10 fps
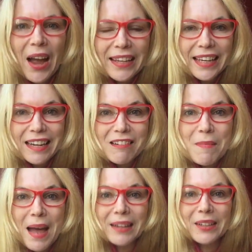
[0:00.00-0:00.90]
I care
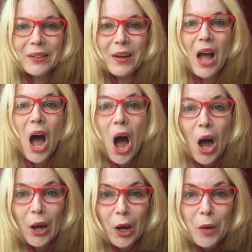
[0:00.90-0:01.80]
about you.
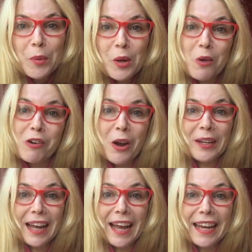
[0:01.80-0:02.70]
I hope you are
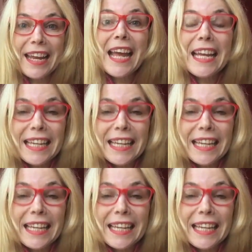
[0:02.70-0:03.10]
okay.